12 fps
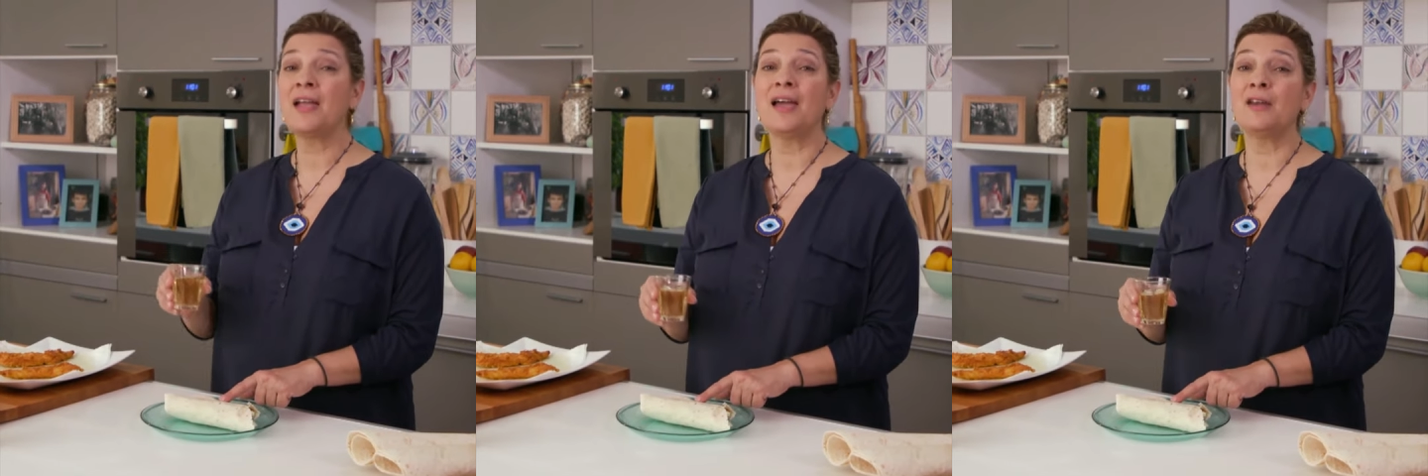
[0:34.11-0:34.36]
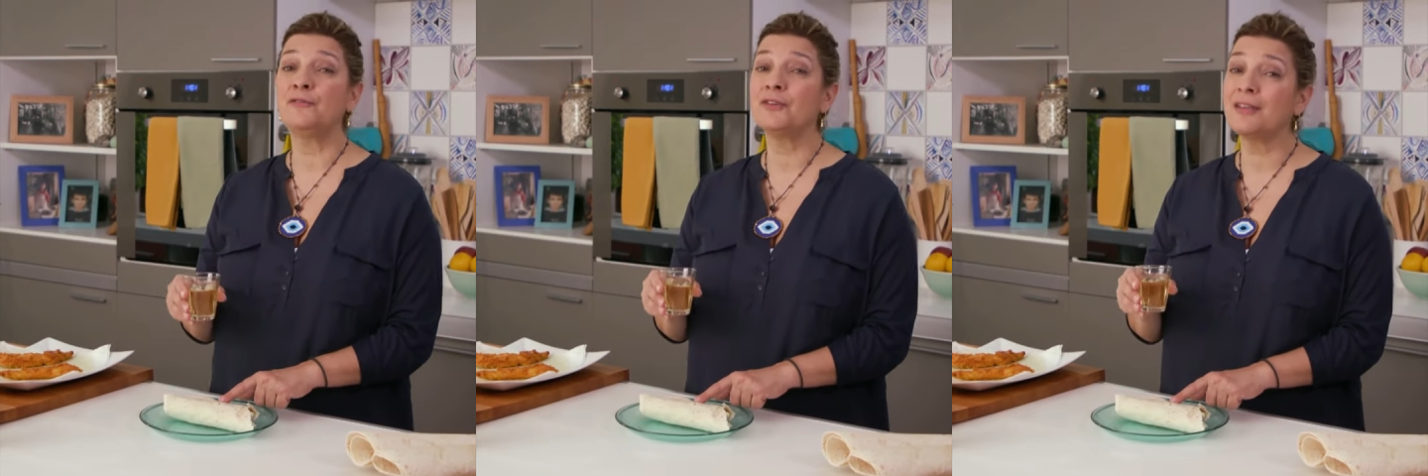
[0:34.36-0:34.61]

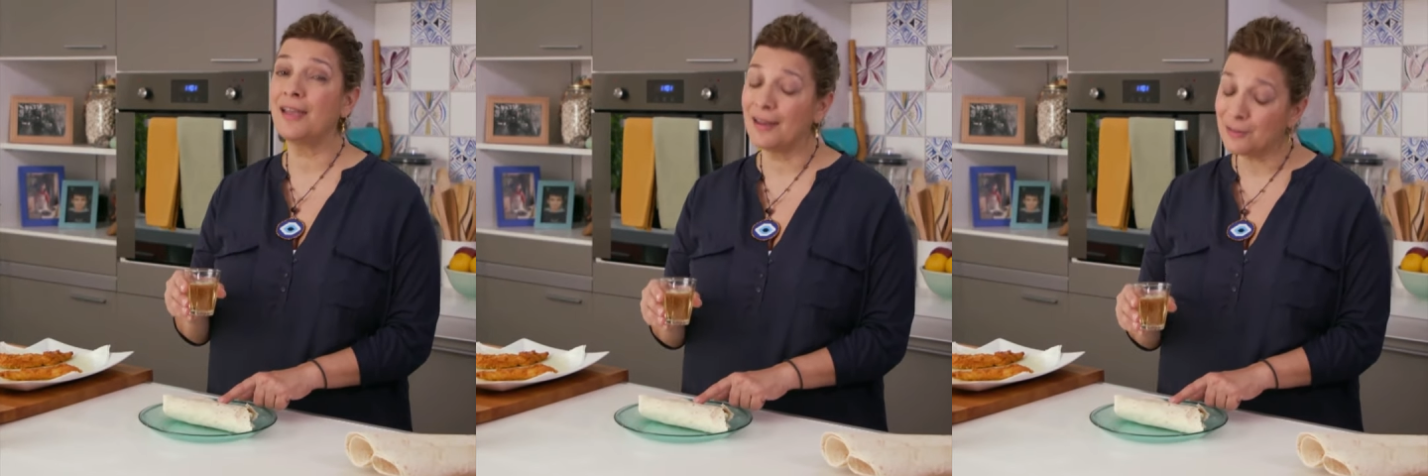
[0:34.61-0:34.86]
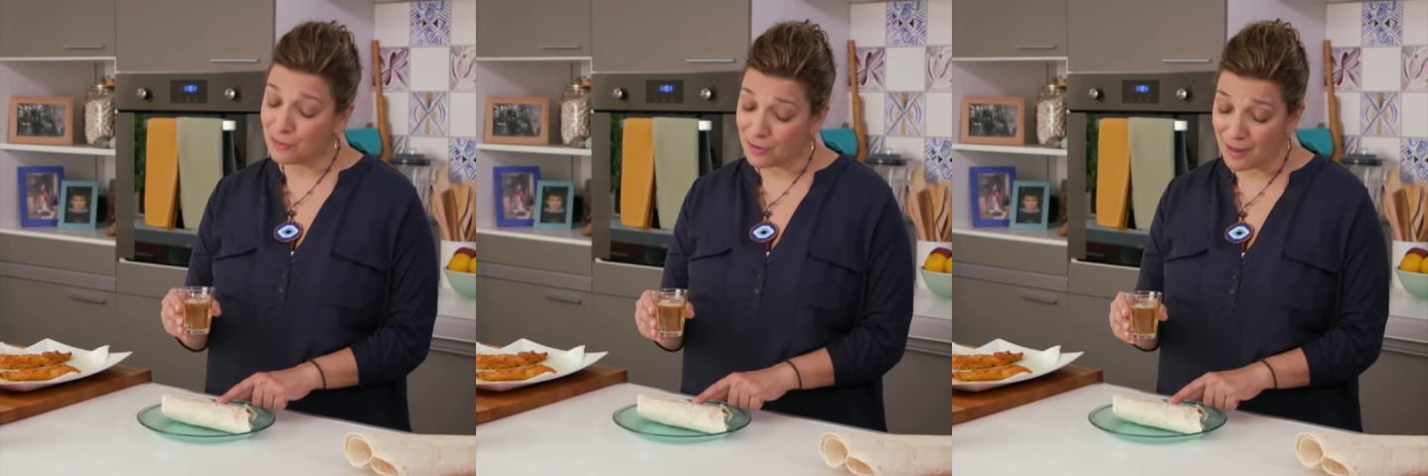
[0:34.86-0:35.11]
and if you
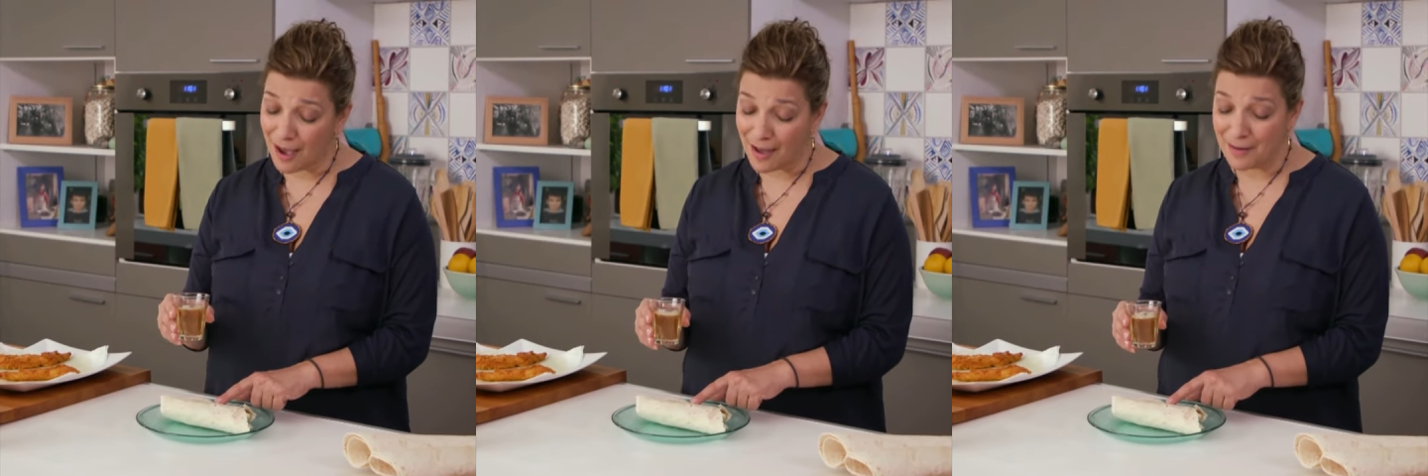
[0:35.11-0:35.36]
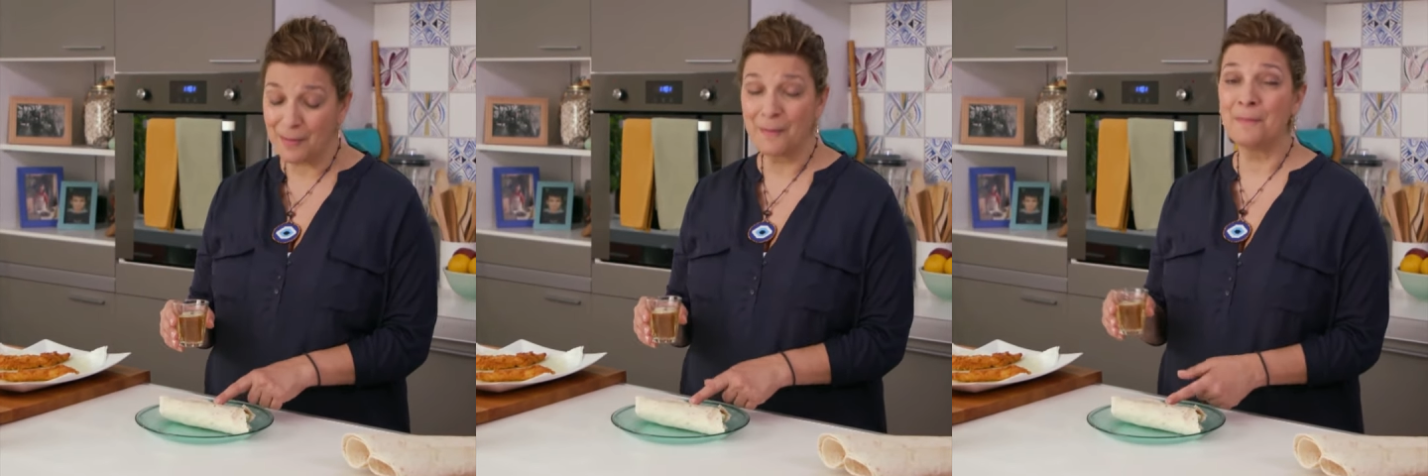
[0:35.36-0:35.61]
can't do
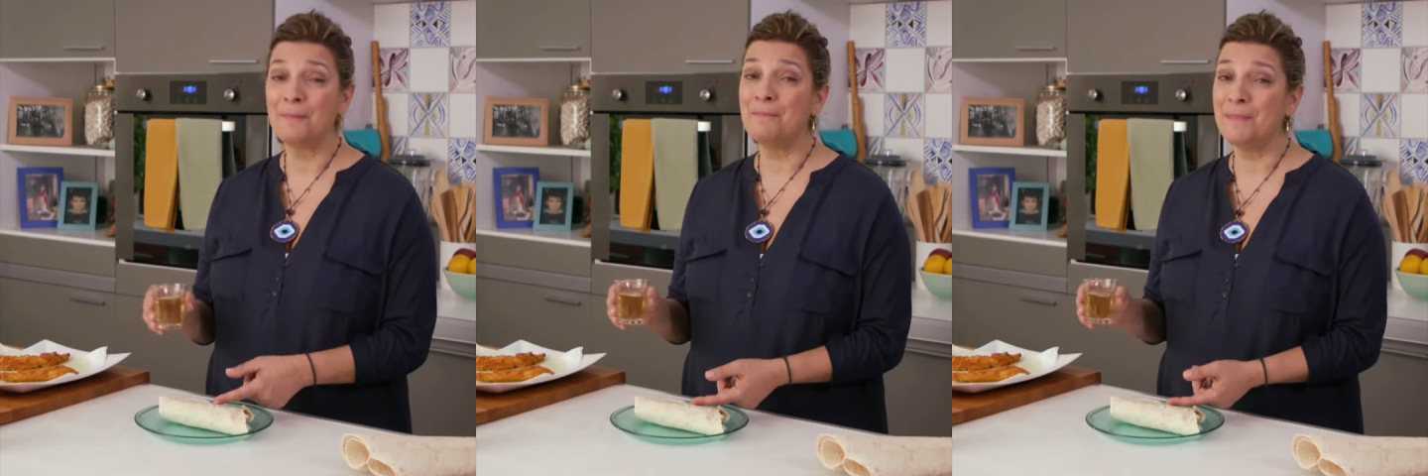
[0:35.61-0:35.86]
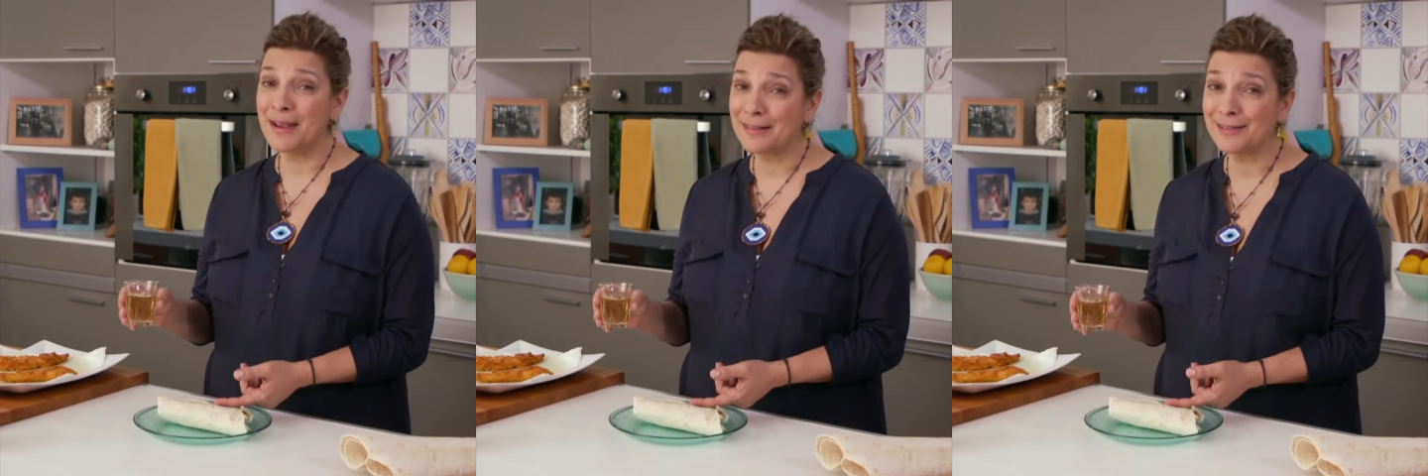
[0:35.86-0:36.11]
that,
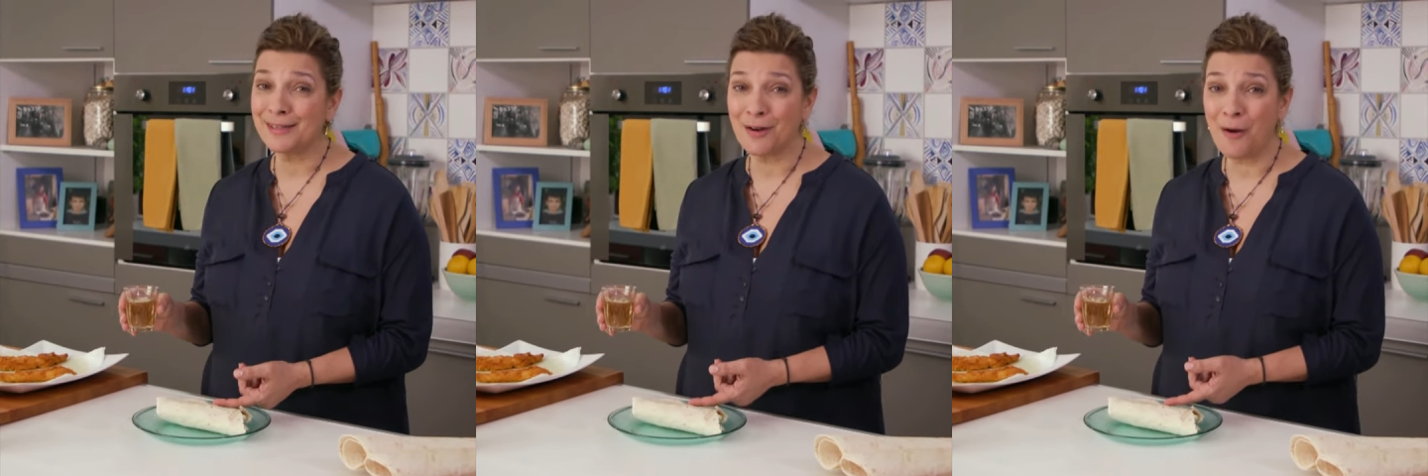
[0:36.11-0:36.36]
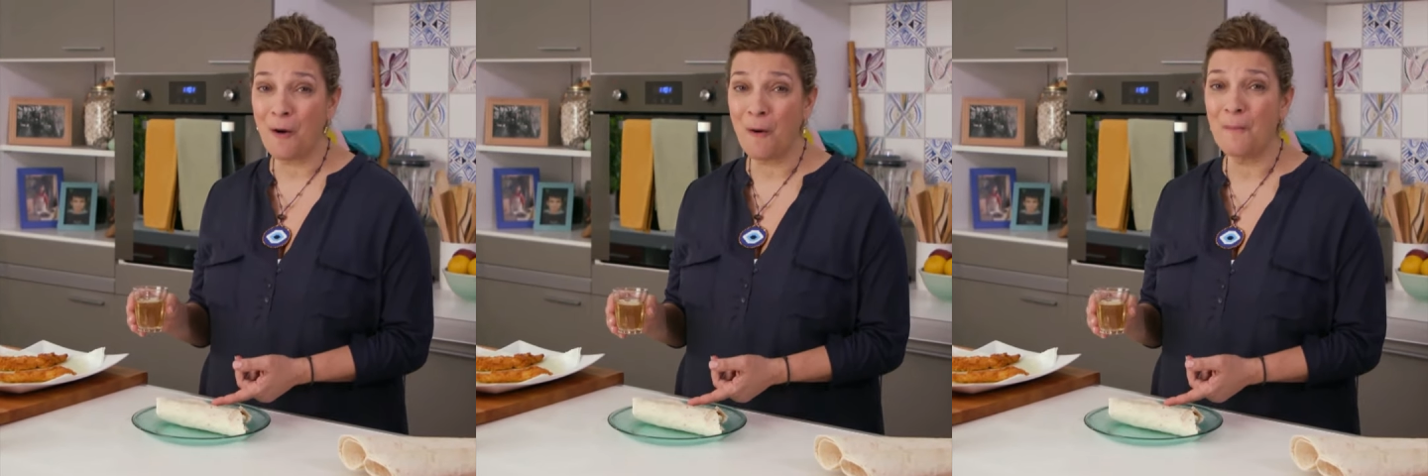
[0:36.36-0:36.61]
make this
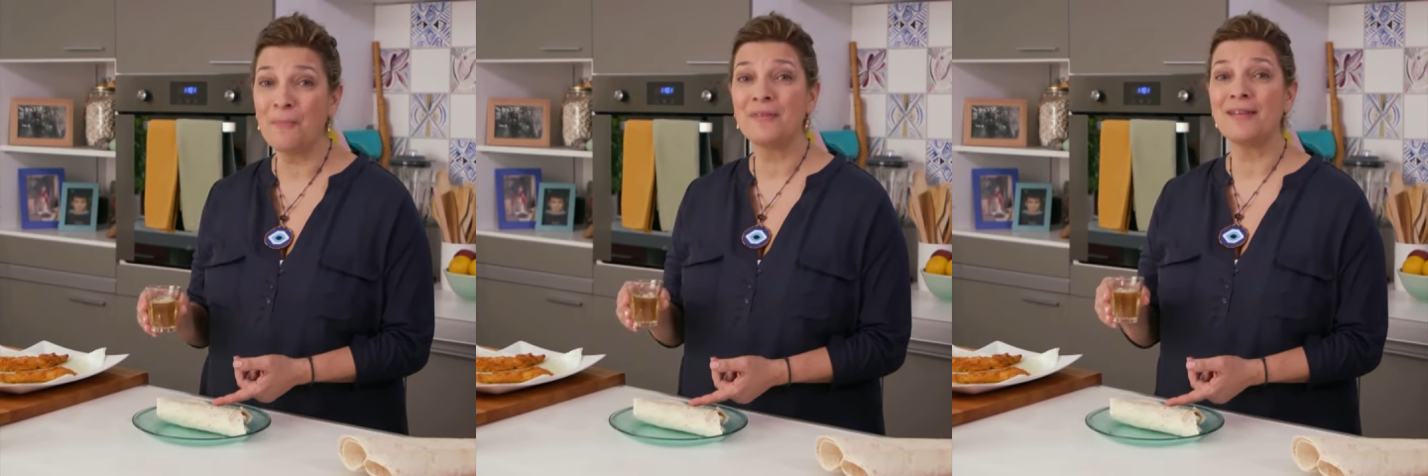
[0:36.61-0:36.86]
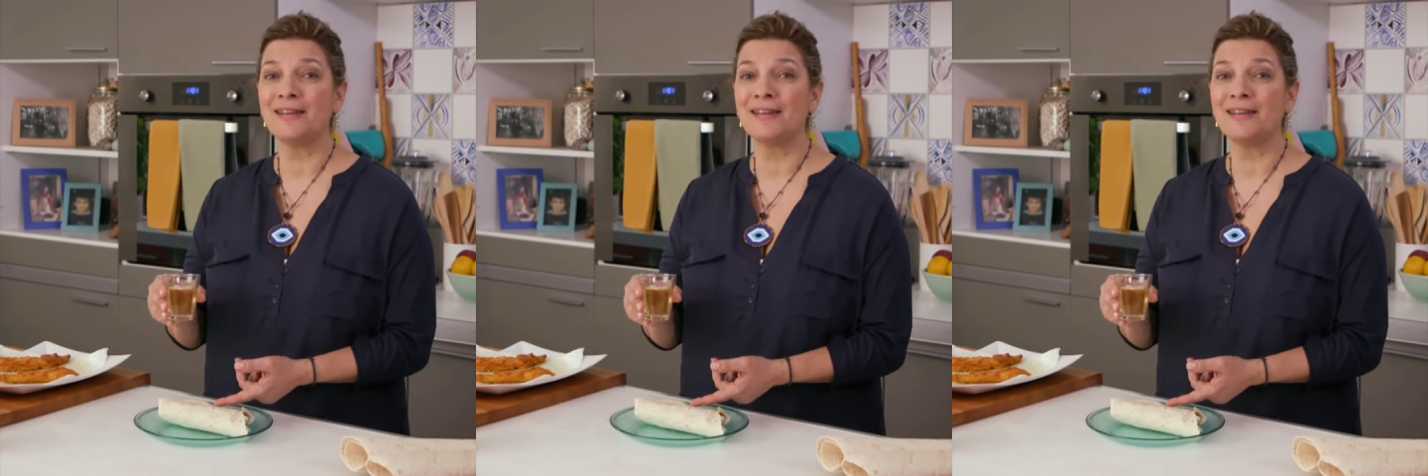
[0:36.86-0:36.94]
at home